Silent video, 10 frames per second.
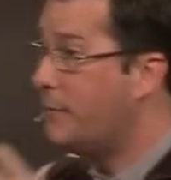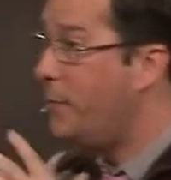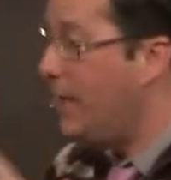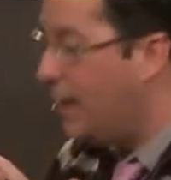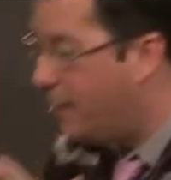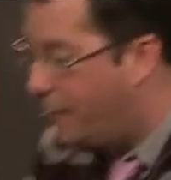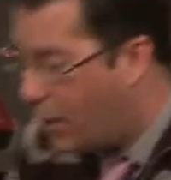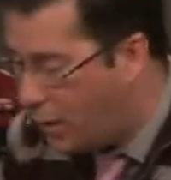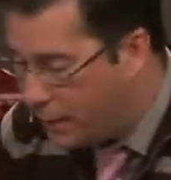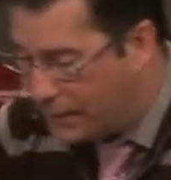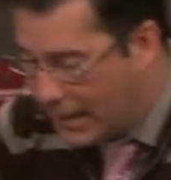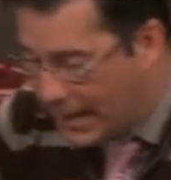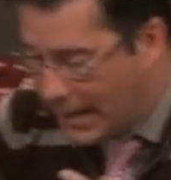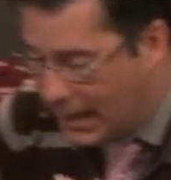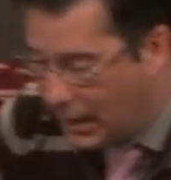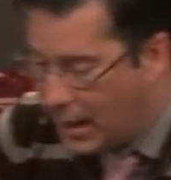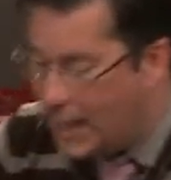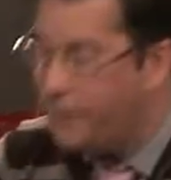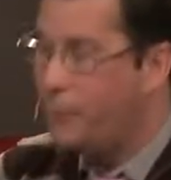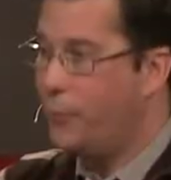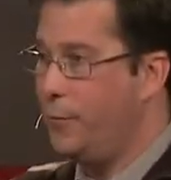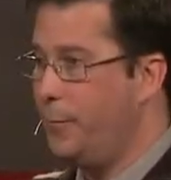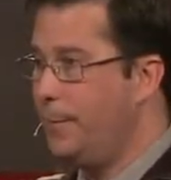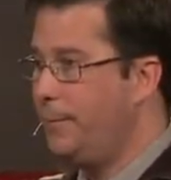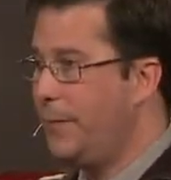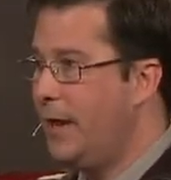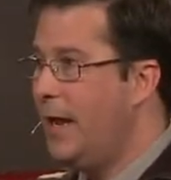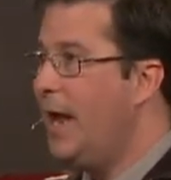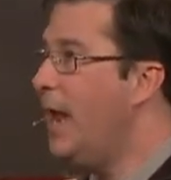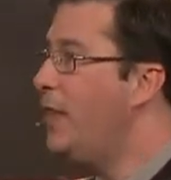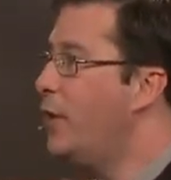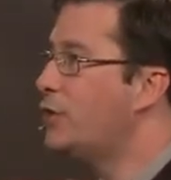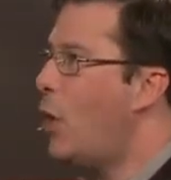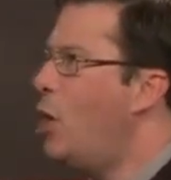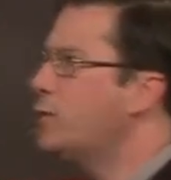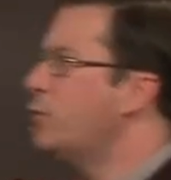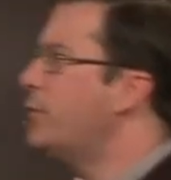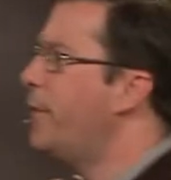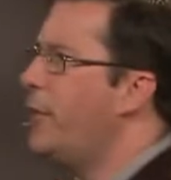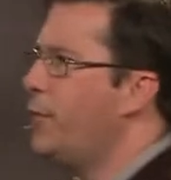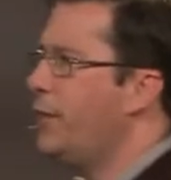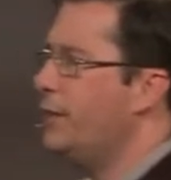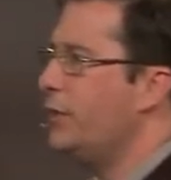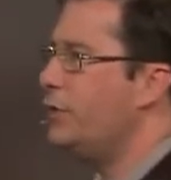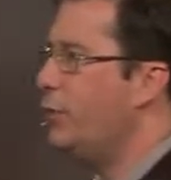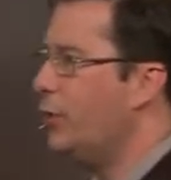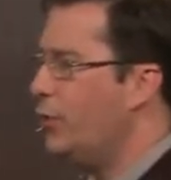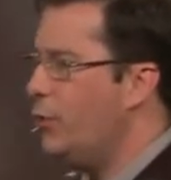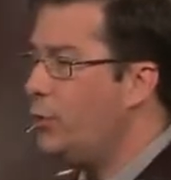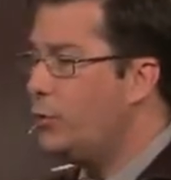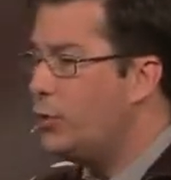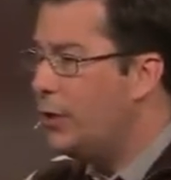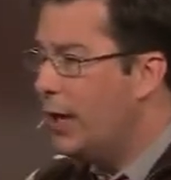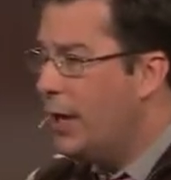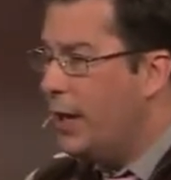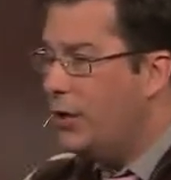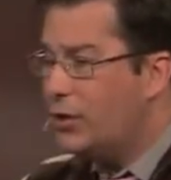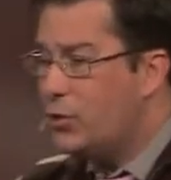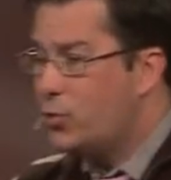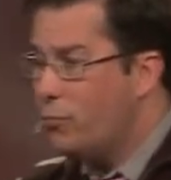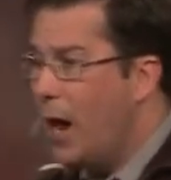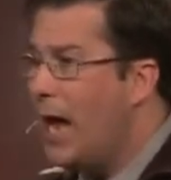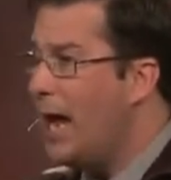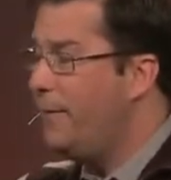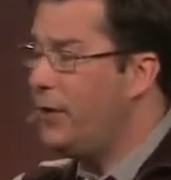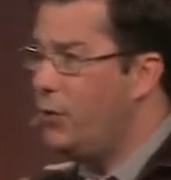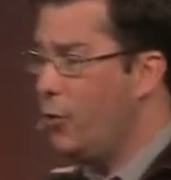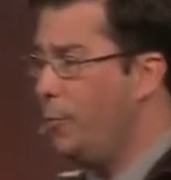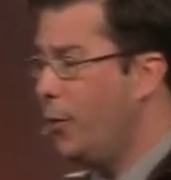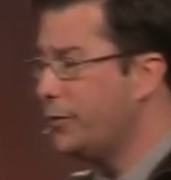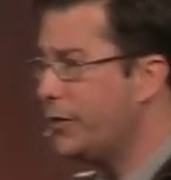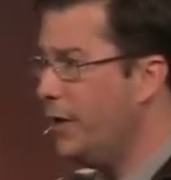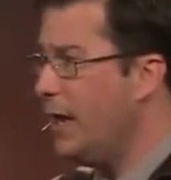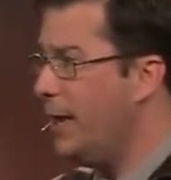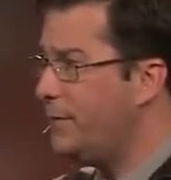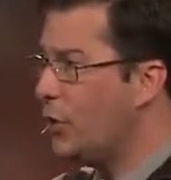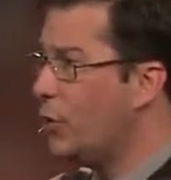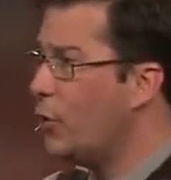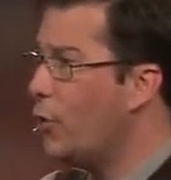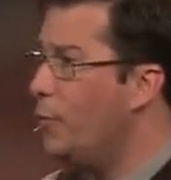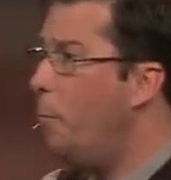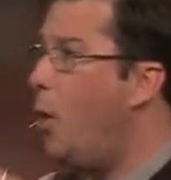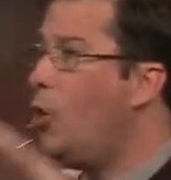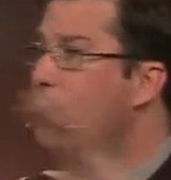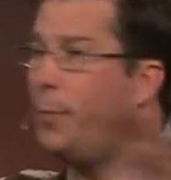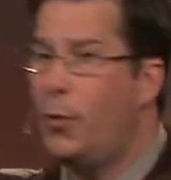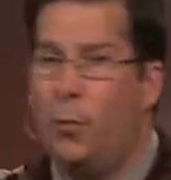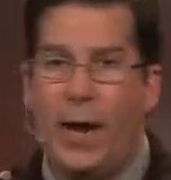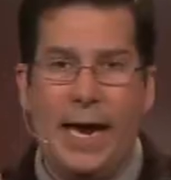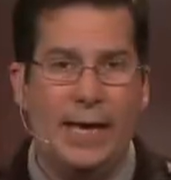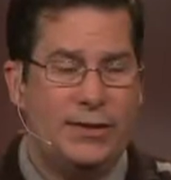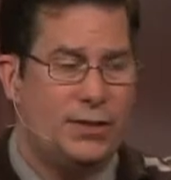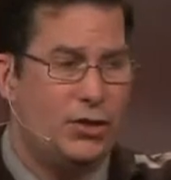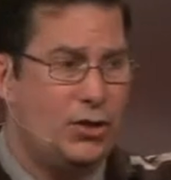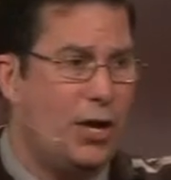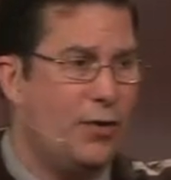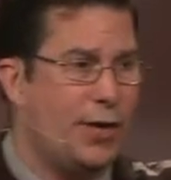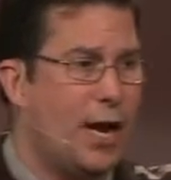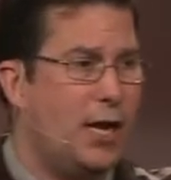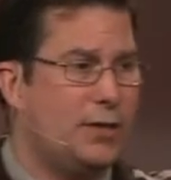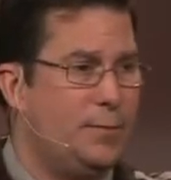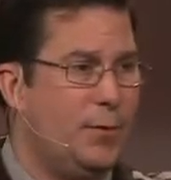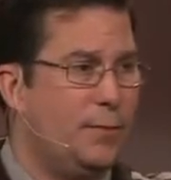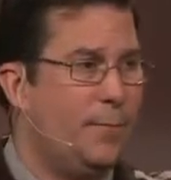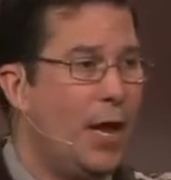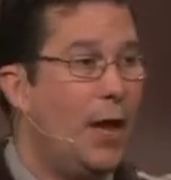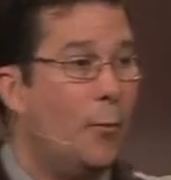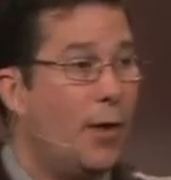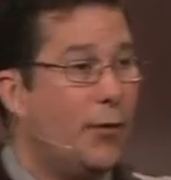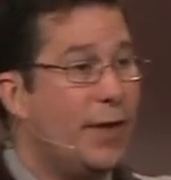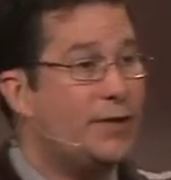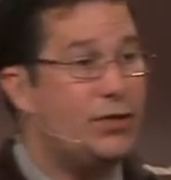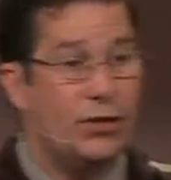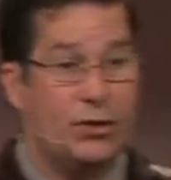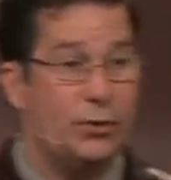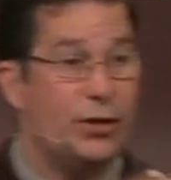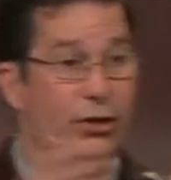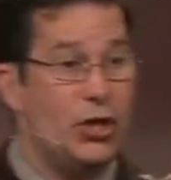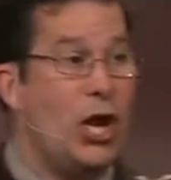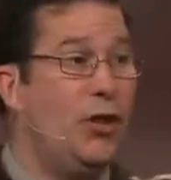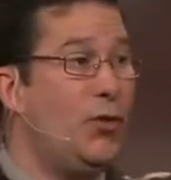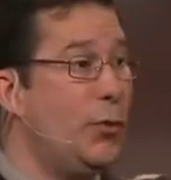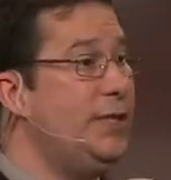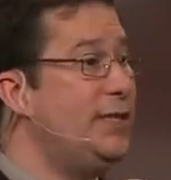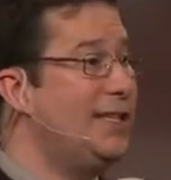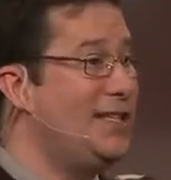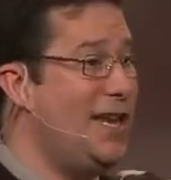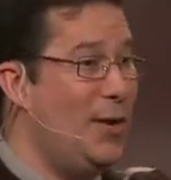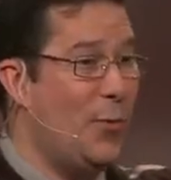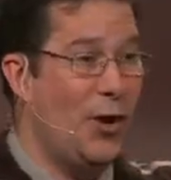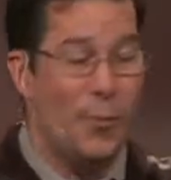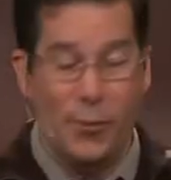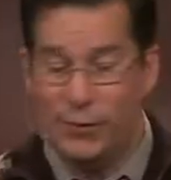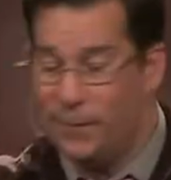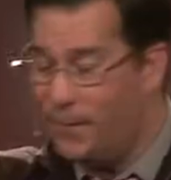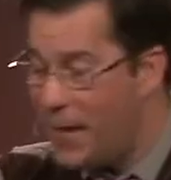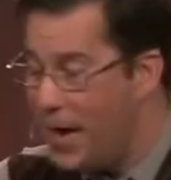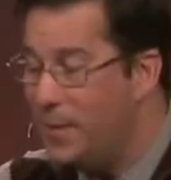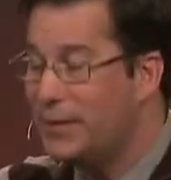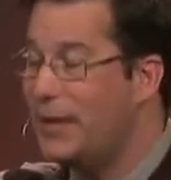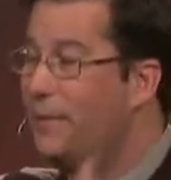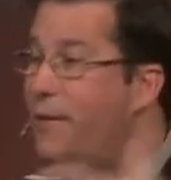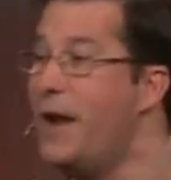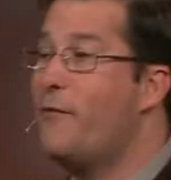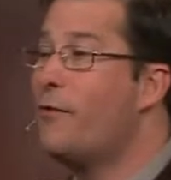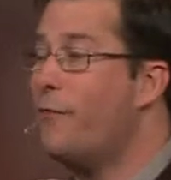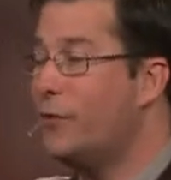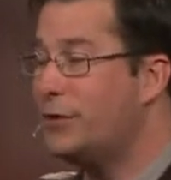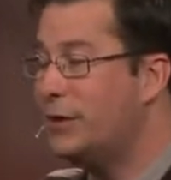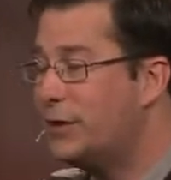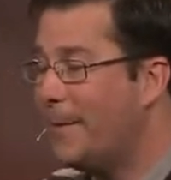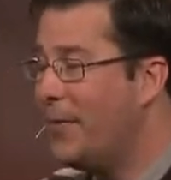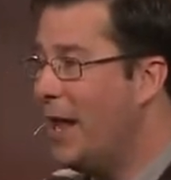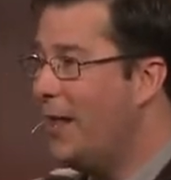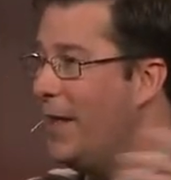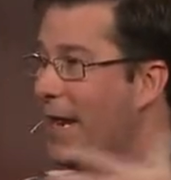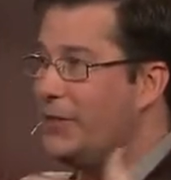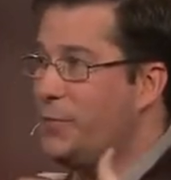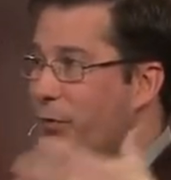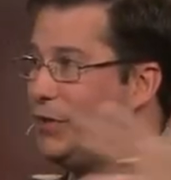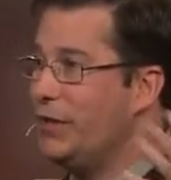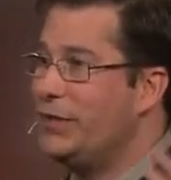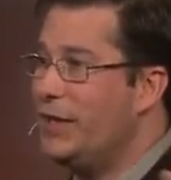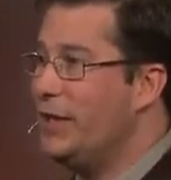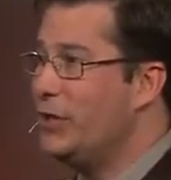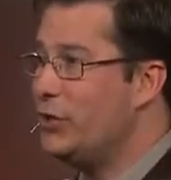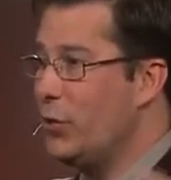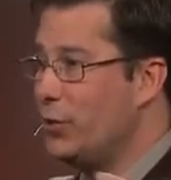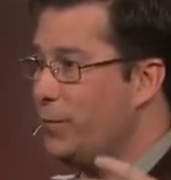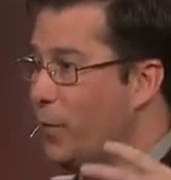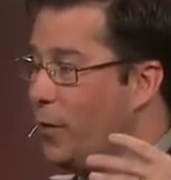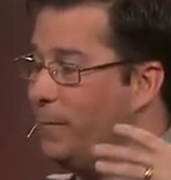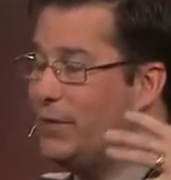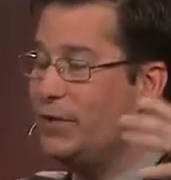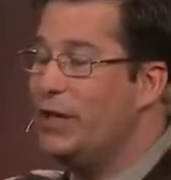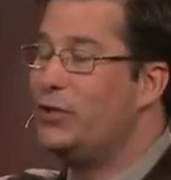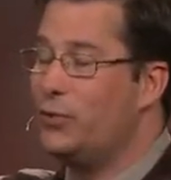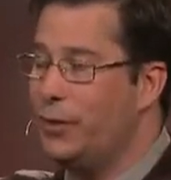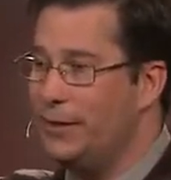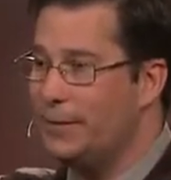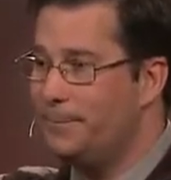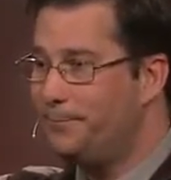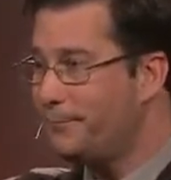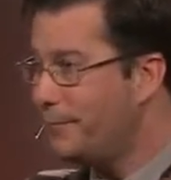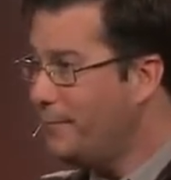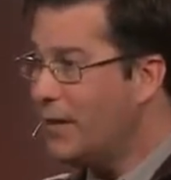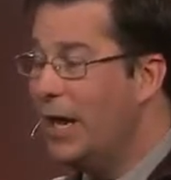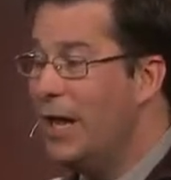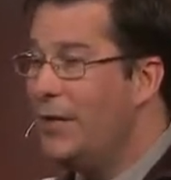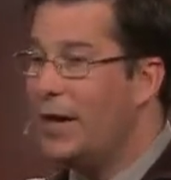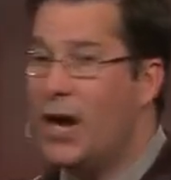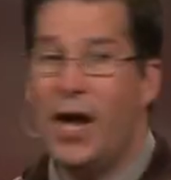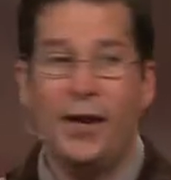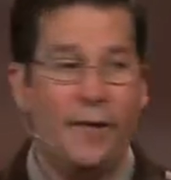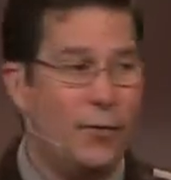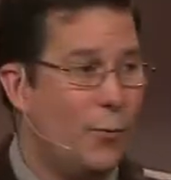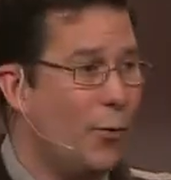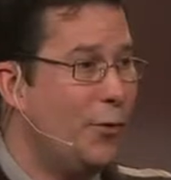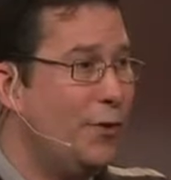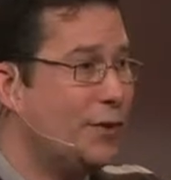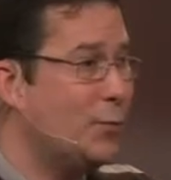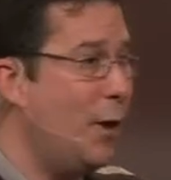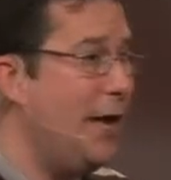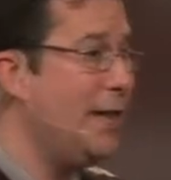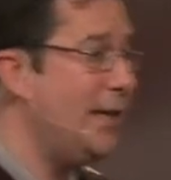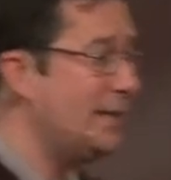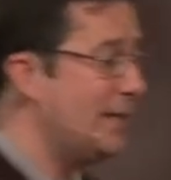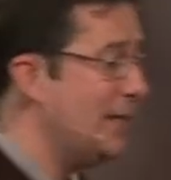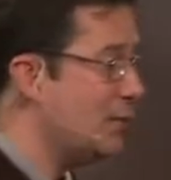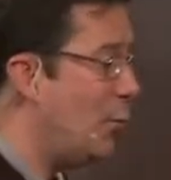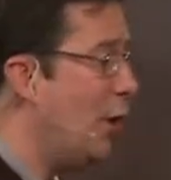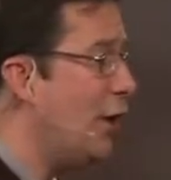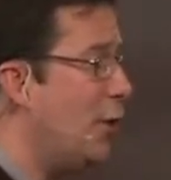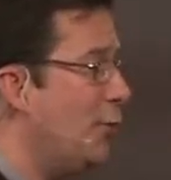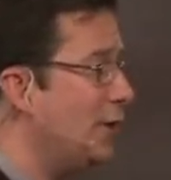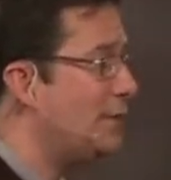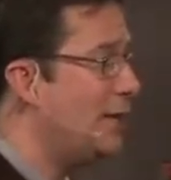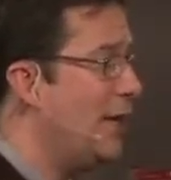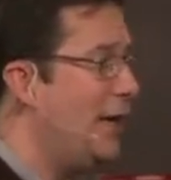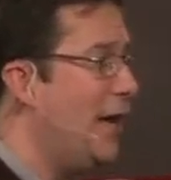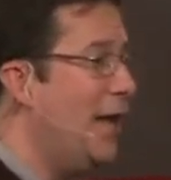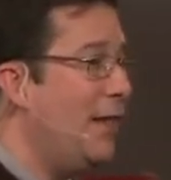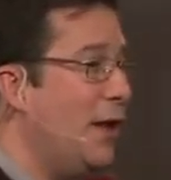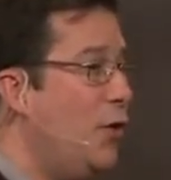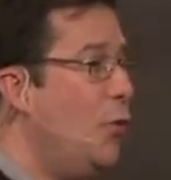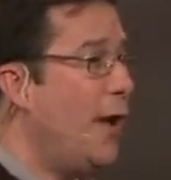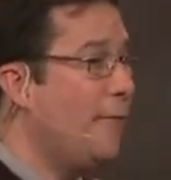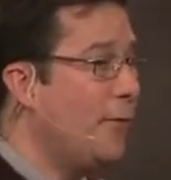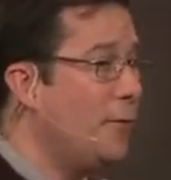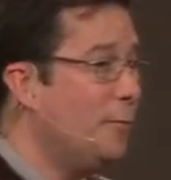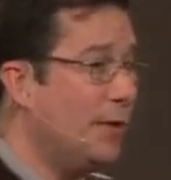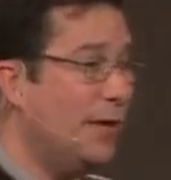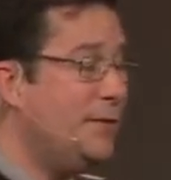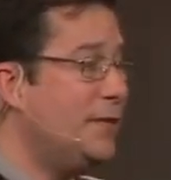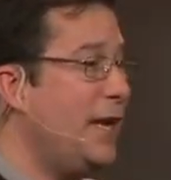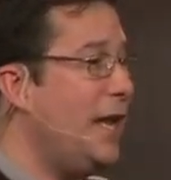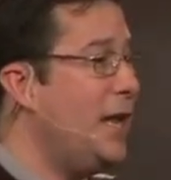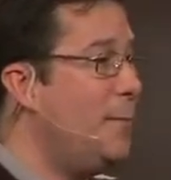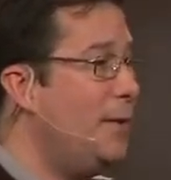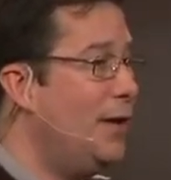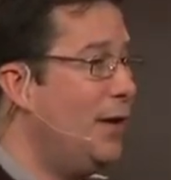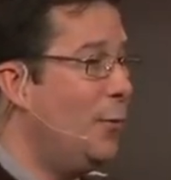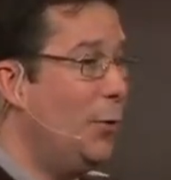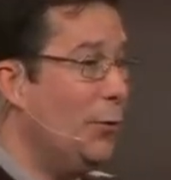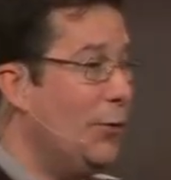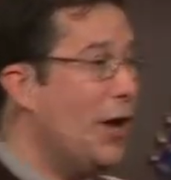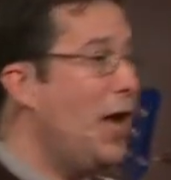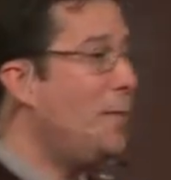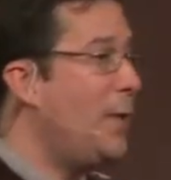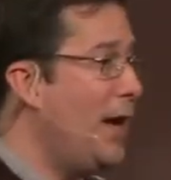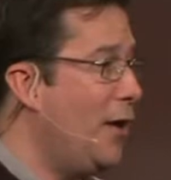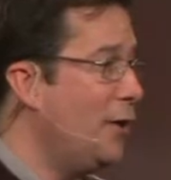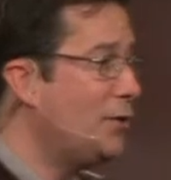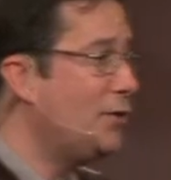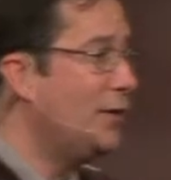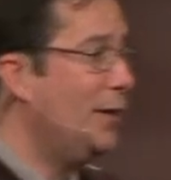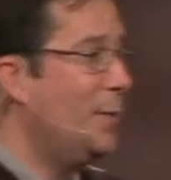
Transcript: of being involved in a life group. And there's all sorts of other things that you can do. You should strive in your own personal life to learn multiple ways to share the gospel. Whether that's just using John 3:16, one of the most famous and favorite verses that has persisted in the church for centuries. That God loved the world in this way that he sent his one and only son that whoever believes in him will not perish